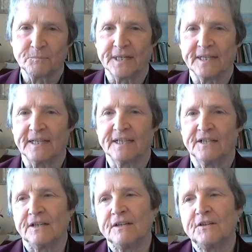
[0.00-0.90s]
But
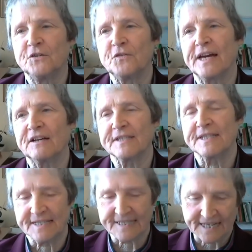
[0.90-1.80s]
in
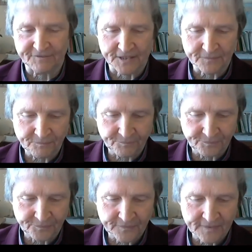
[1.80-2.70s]
2007,
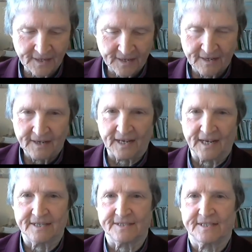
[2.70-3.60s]

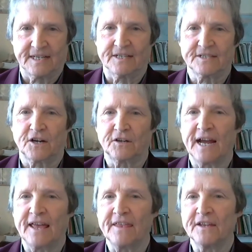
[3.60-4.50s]
as an
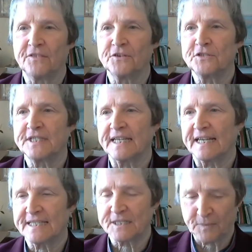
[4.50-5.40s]
SRI
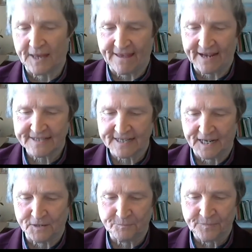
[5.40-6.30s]
enthusiast by that
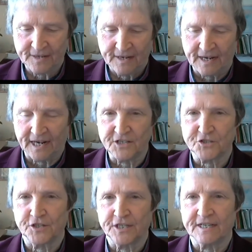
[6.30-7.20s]
time, I
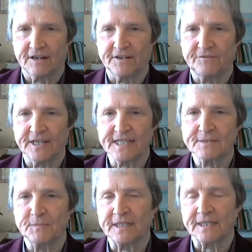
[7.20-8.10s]
joined our
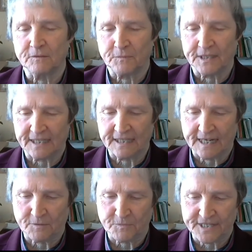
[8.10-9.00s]
investment committee in
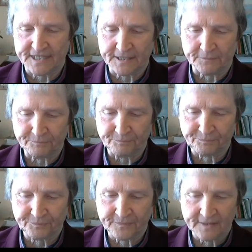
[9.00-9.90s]
Aberdeen.
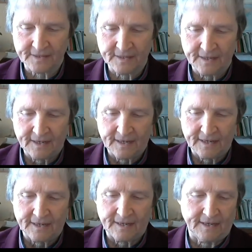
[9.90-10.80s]

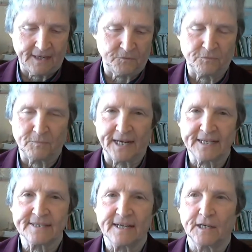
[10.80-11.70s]
And with
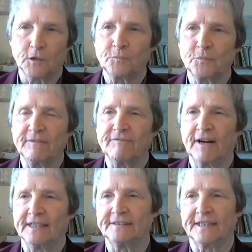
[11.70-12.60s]
Mike's help, we
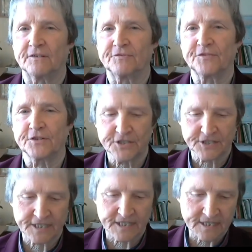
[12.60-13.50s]
filed our
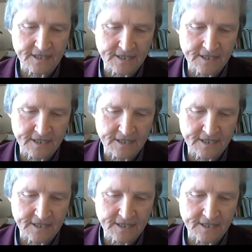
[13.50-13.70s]
first